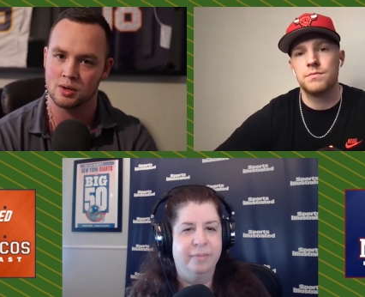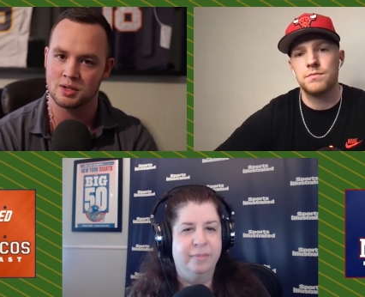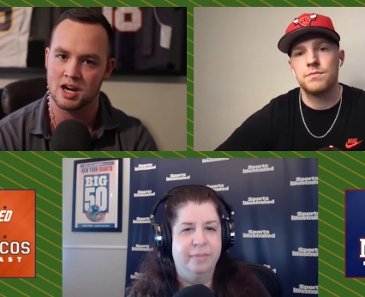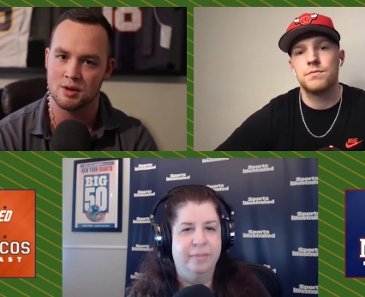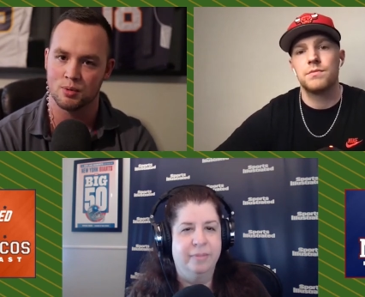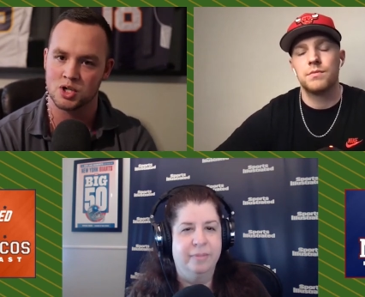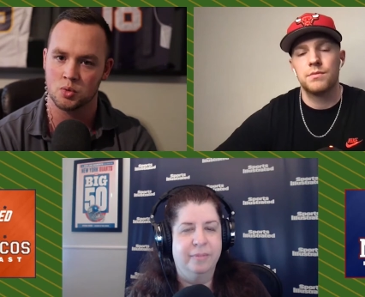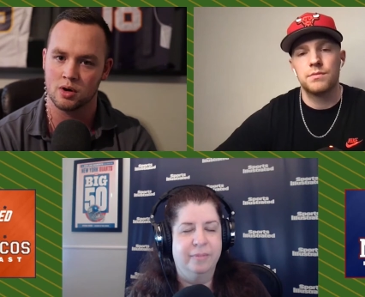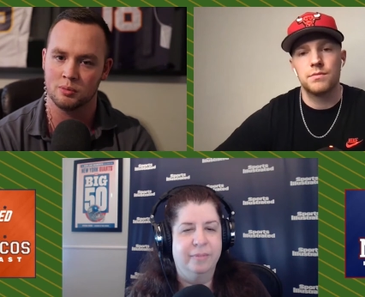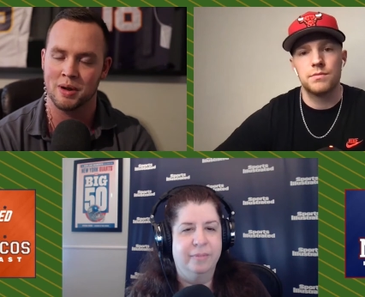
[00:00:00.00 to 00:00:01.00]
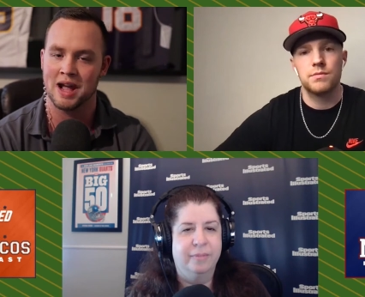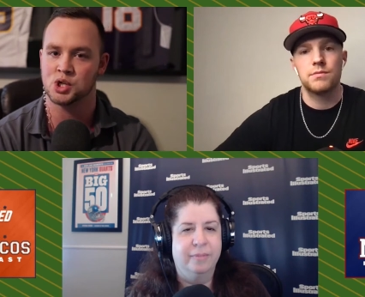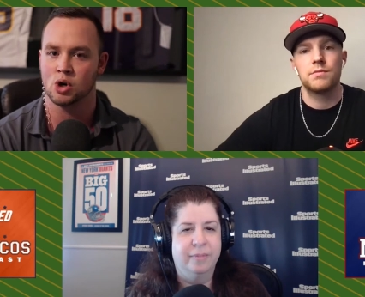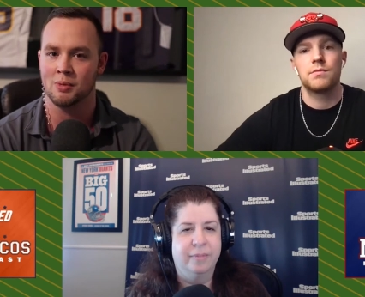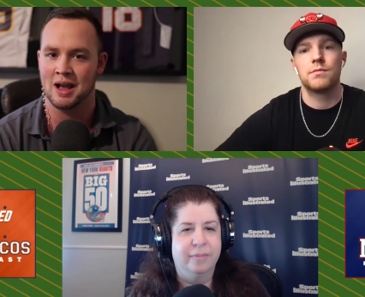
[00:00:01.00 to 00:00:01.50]
Speaker 1: on Teddy Bridgewater, Pat
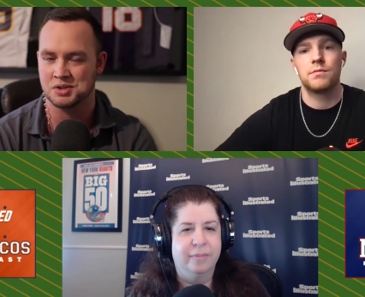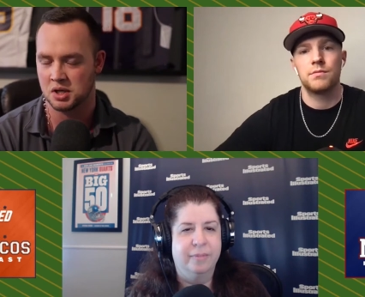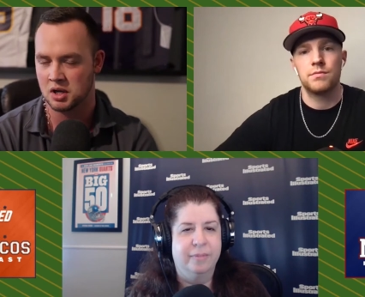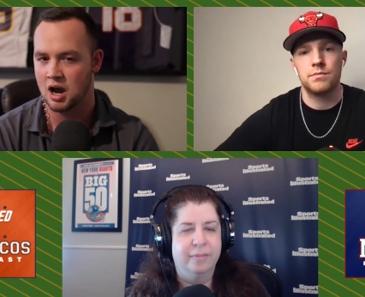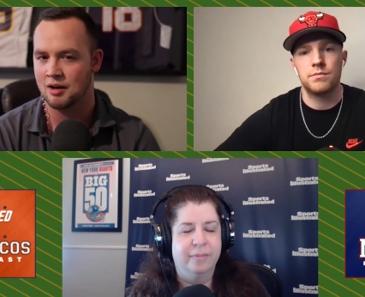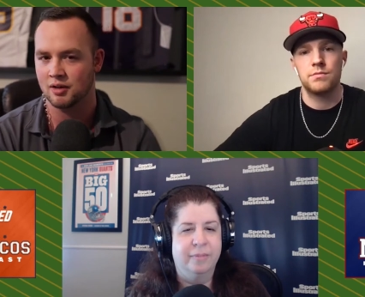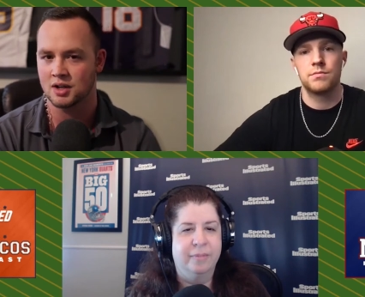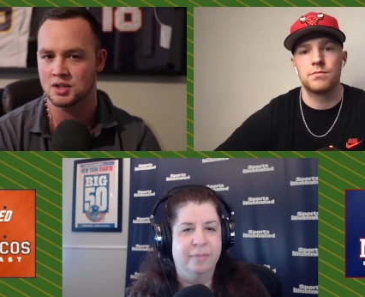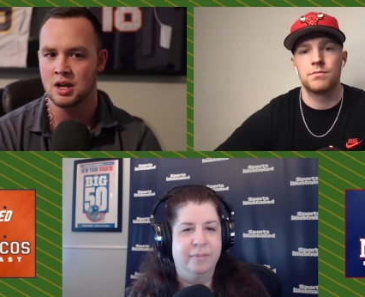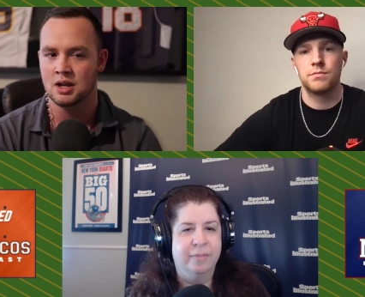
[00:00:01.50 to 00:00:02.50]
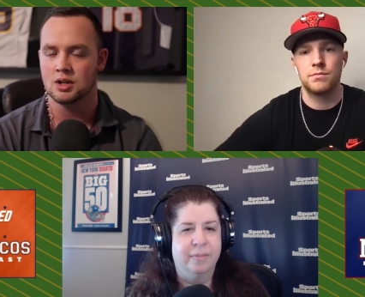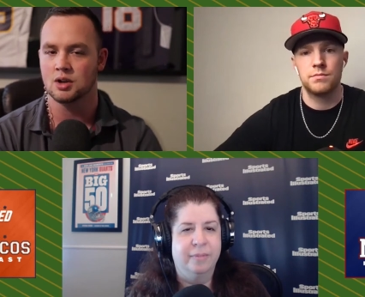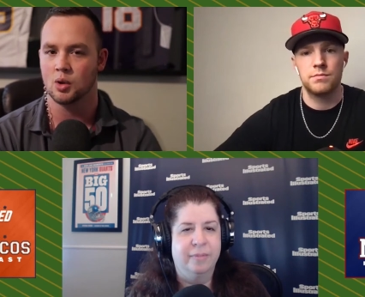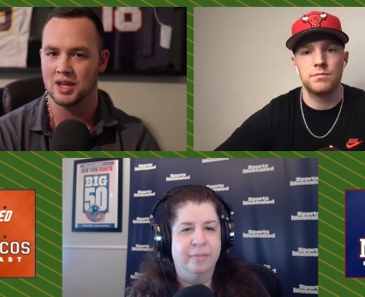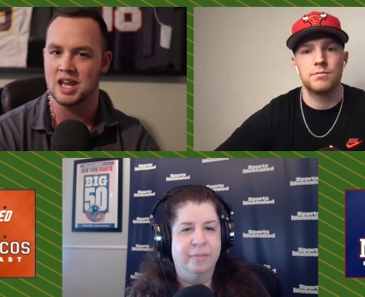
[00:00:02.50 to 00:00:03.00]
Shurmur has the confidence to
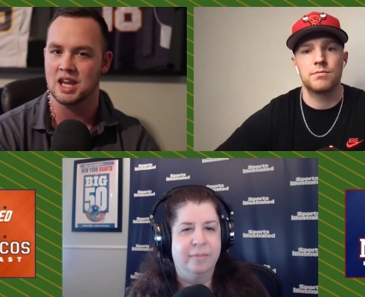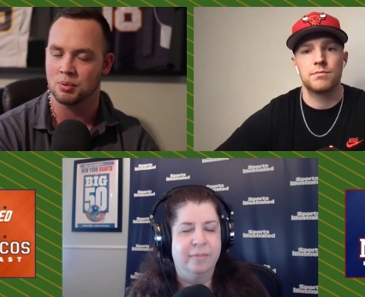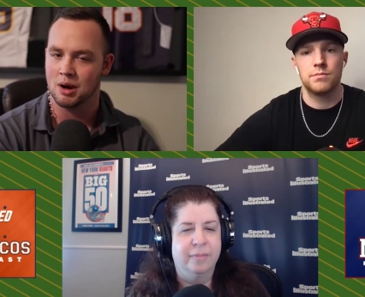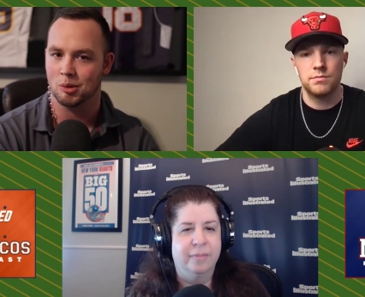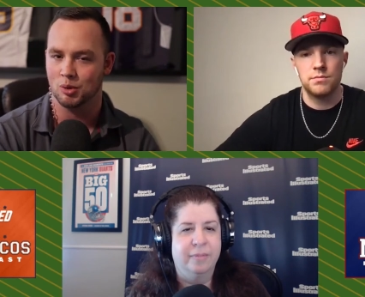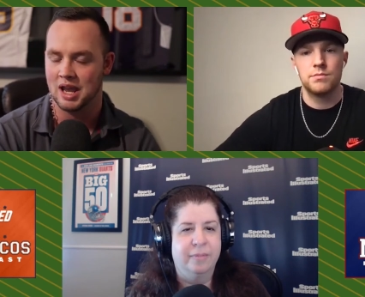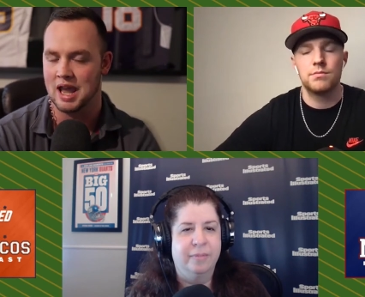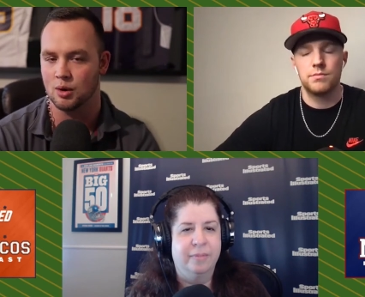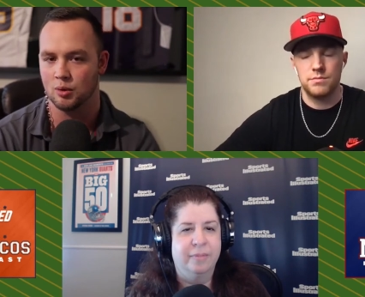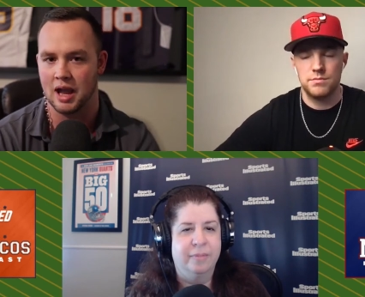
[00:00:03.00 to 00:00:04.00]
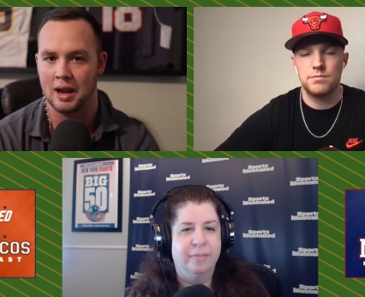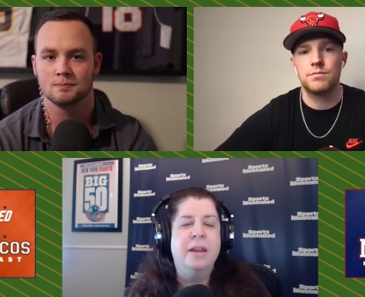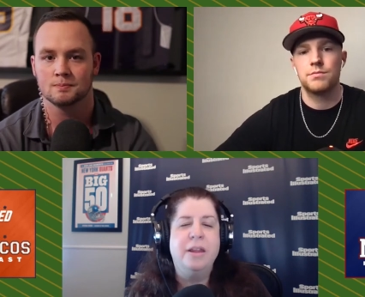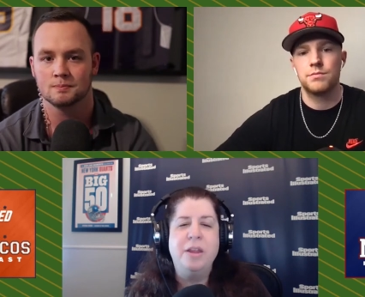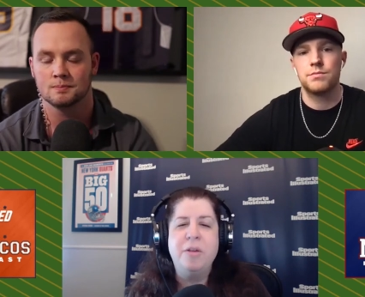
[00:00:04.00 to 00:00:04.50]
know that he can probably handle that.
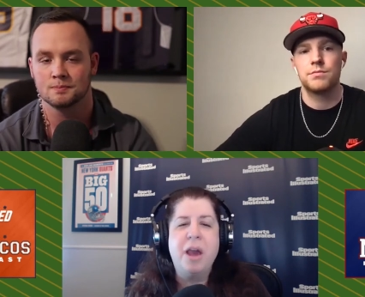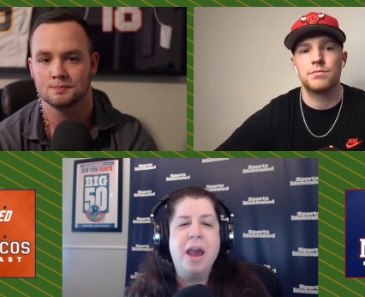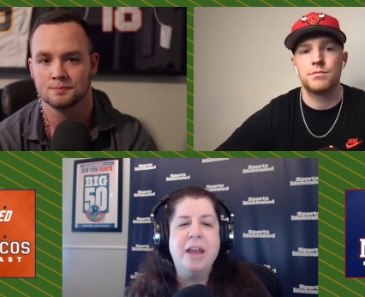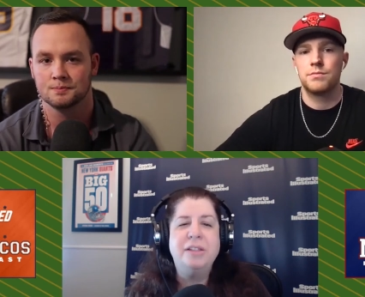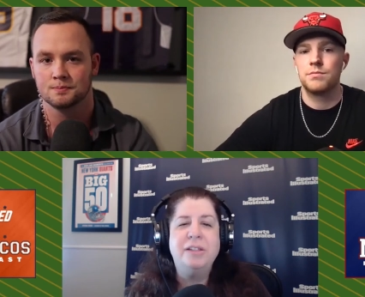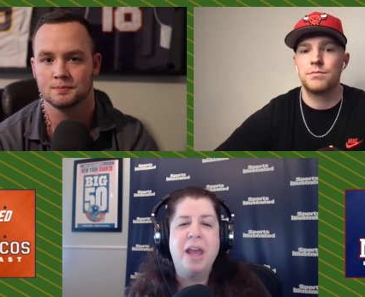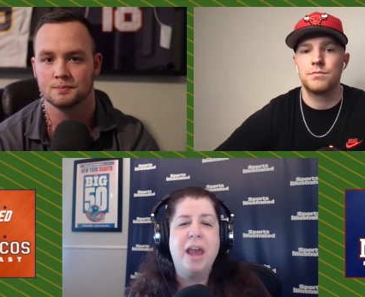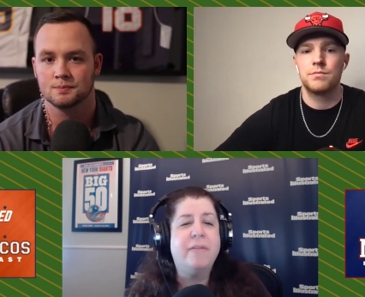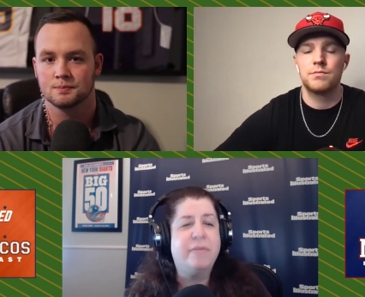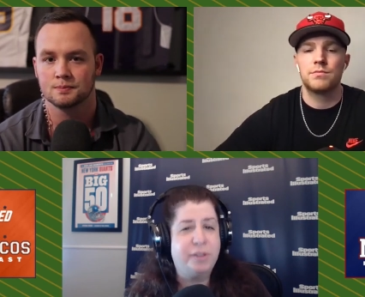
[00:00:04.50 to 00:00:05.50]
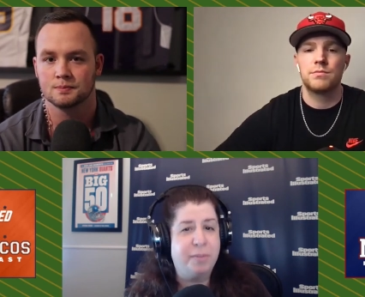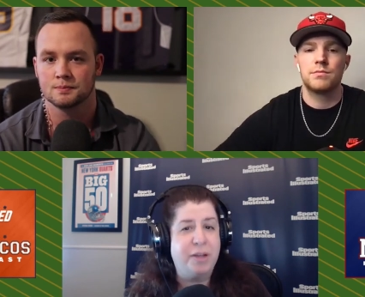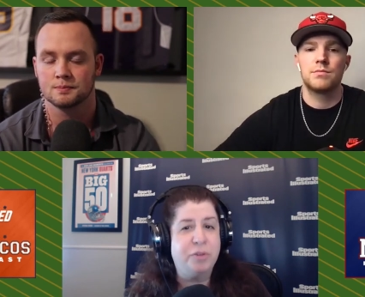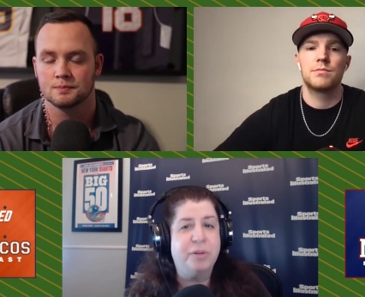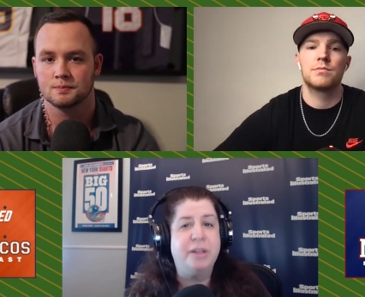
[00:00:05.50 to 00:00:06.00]
Speaker 2: Now, you guys have some
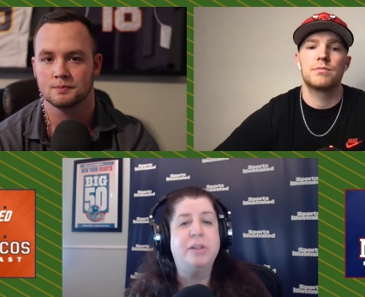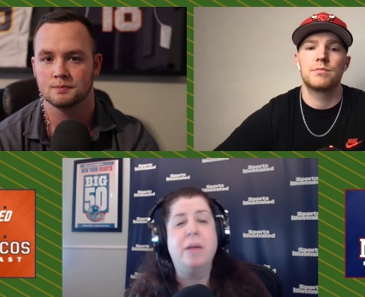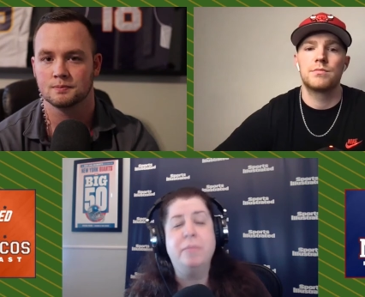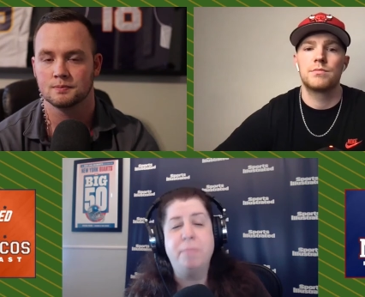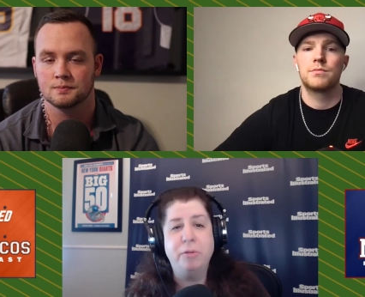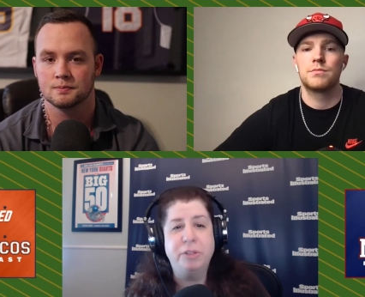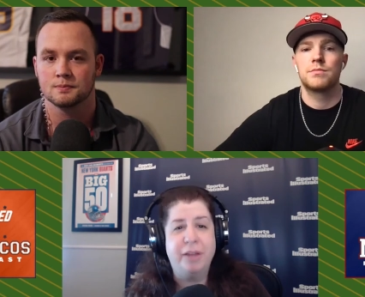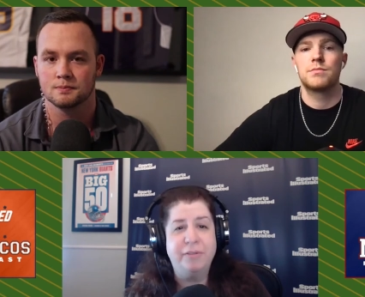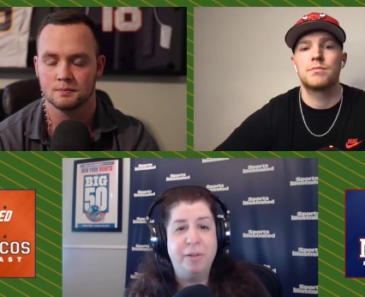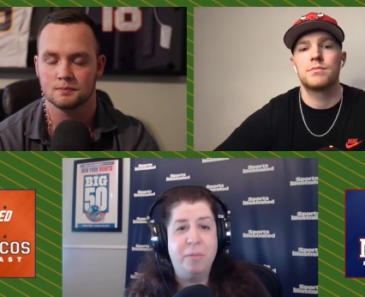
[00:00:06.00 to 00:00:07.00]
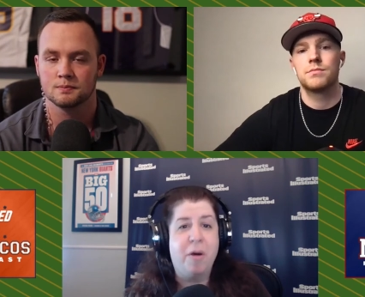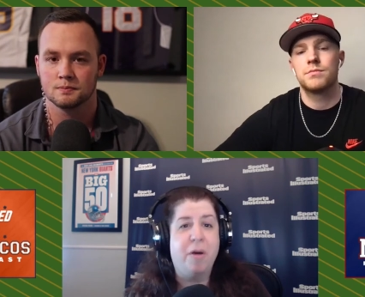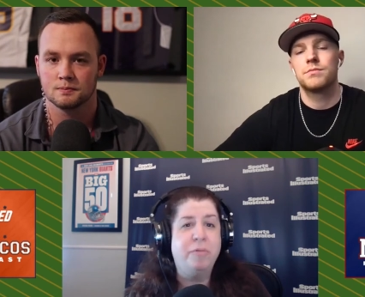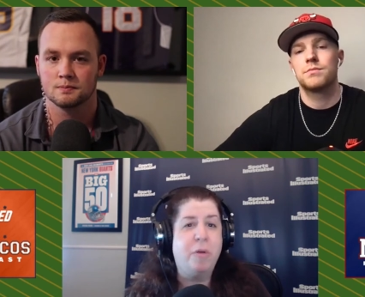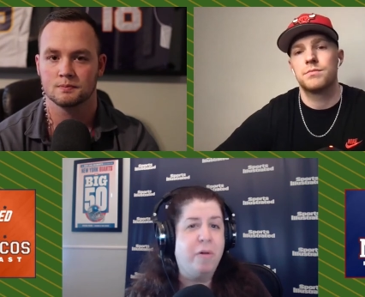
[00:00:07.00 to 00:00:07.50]
injuries on both sides of the
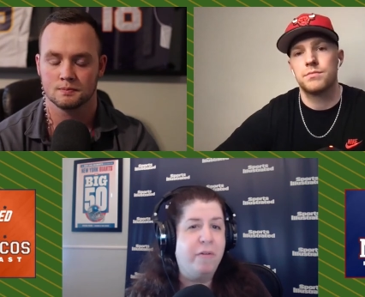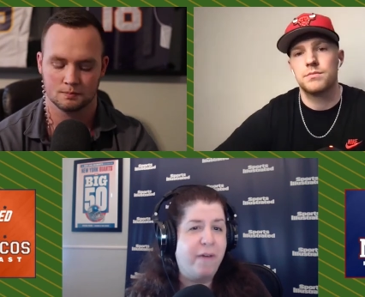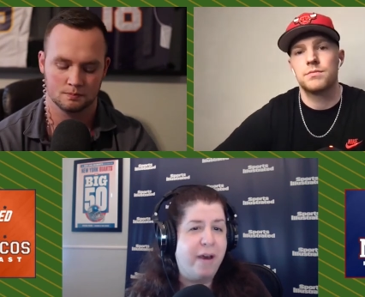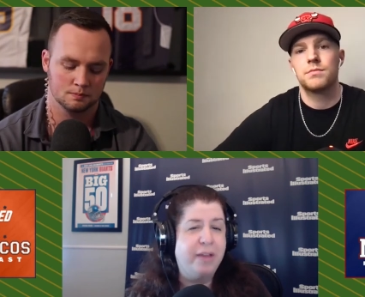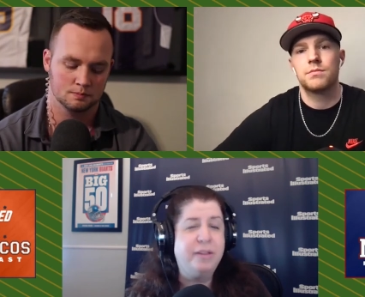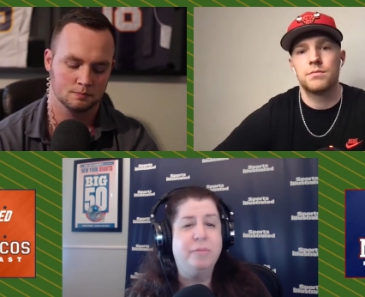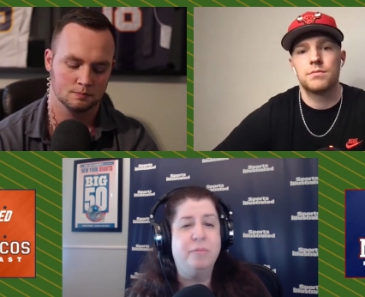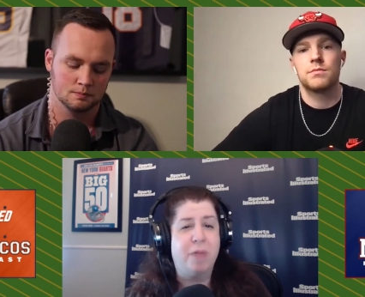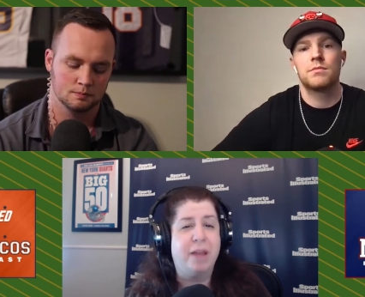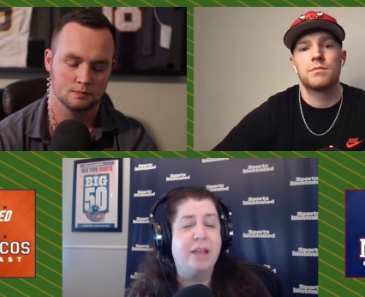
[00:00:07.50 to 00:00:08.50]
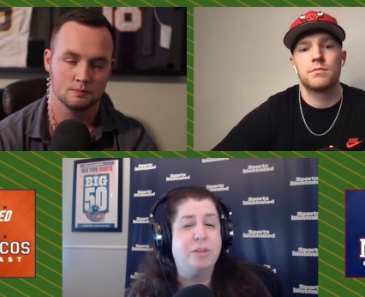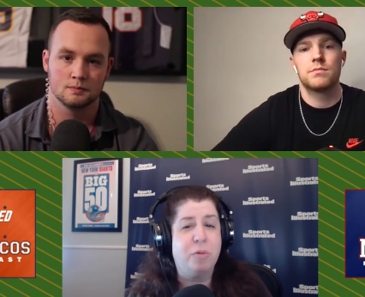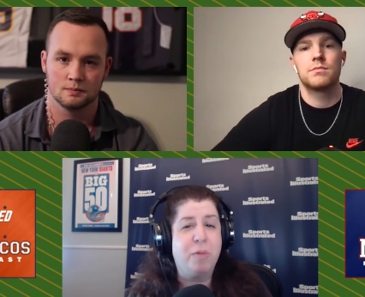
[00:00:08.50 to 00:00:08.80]
ball. Noah Fant, I guess we're